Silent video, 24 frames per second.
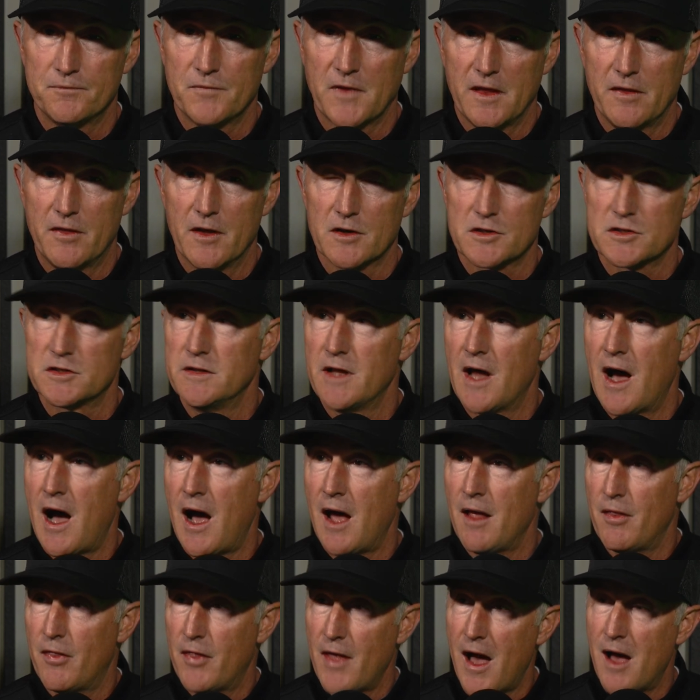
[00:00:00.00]
there's
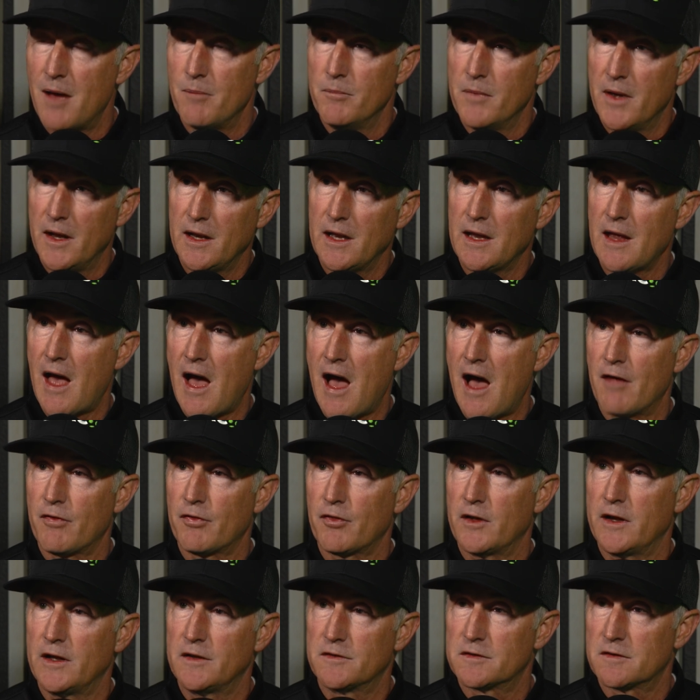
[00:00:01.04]
not that many
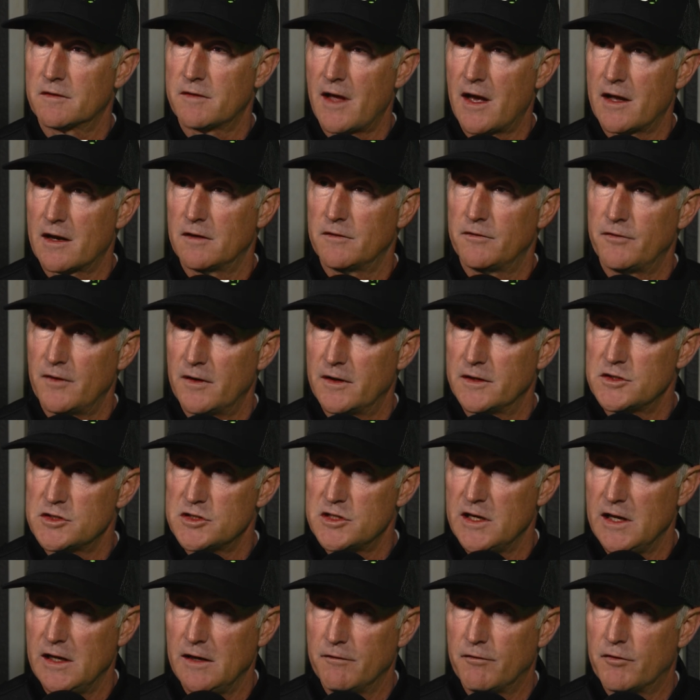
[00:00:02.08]
athletes that have
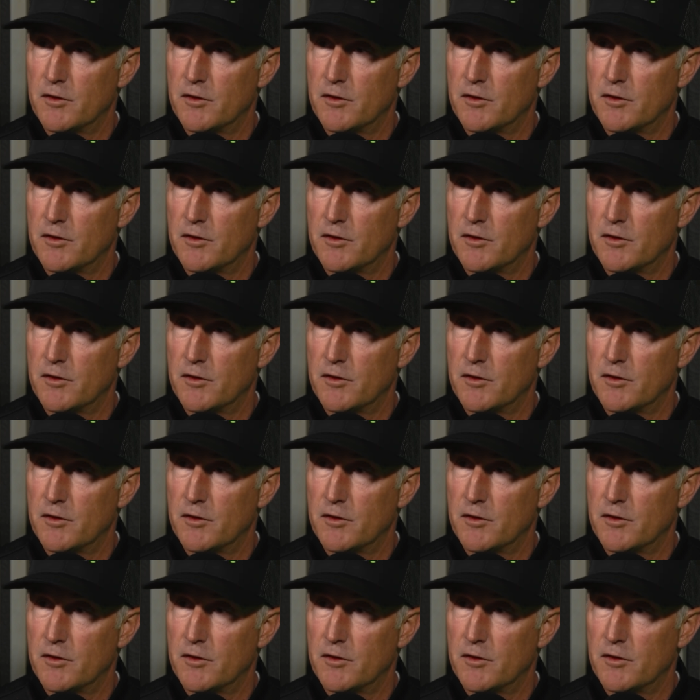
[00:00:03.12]
achieved the